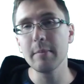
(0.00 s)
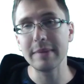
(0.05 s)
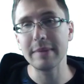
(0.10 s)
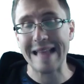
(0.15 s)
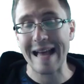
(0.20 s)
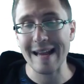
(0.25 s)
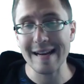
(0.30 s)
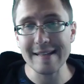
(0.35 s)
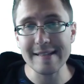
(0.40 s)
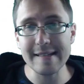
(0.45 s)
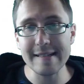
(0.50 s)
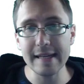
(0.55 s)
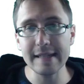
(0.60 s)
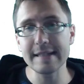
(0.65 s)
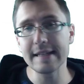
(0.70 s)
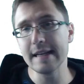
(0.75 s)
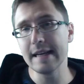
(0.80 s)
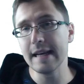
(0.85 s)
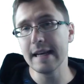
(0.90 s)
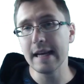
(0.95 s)
But that is
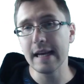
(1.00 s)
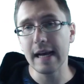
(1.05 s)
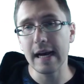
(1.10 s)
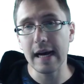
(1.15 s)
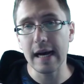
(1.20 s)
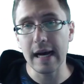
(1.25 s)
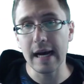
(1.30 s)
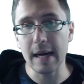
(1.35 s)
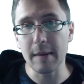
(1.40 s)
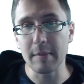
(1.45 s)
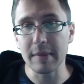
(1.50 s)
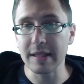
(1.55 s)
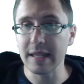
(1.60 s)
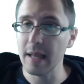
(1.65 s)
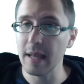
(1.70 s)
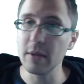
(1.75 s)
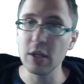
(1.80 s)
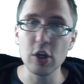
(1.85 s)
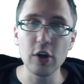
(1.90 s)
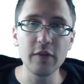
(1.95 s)
it. Um,
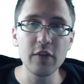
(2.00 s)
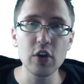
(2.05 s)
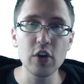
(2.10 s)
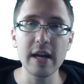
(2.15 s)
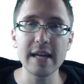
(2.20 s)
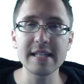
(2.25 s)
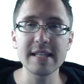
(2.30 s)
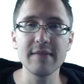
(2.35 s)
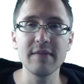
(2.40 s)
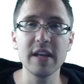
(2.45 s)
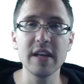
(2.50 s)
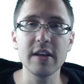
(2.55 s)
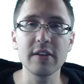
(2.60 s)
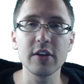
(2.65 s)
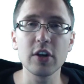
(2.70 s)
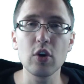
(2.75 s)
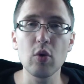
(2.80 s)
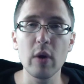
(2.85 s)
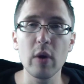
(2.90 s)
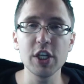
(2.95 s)
let me know if you guys have any
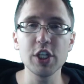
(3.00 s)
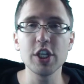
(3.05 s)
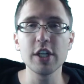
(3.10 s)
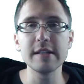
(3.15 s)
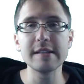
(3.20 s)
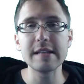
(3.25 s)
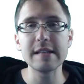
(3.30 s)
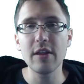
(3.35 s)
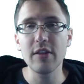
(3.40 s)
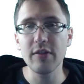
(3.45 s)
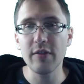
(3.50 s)
other questions.